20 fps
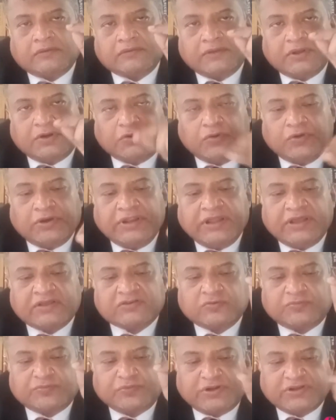The donee has
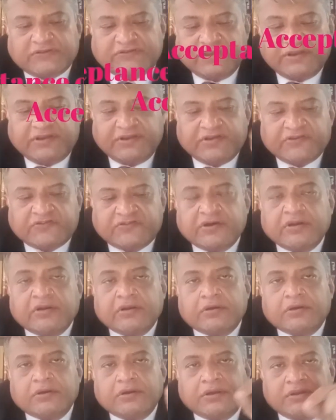to put a
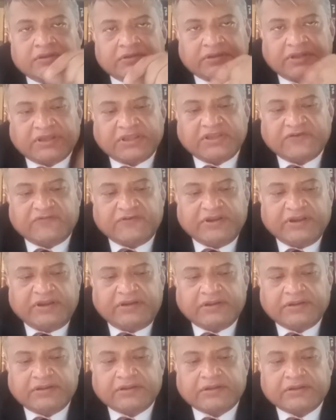signature in the gift
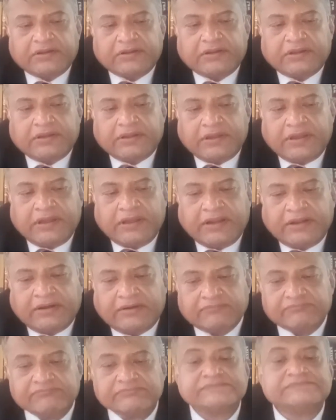deed and
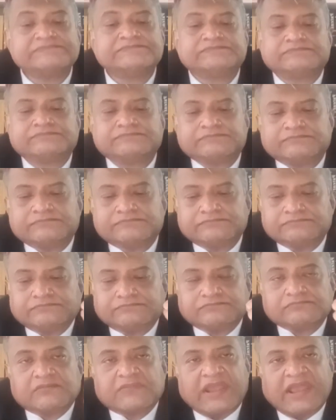
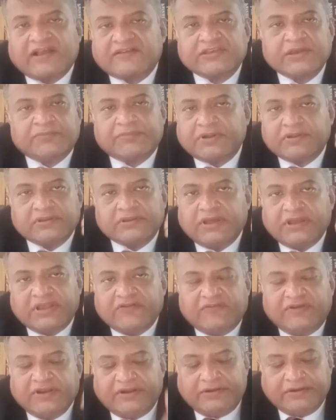accept the
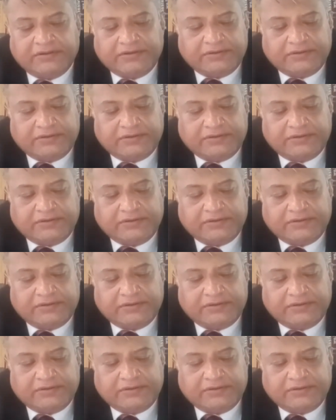gift deed.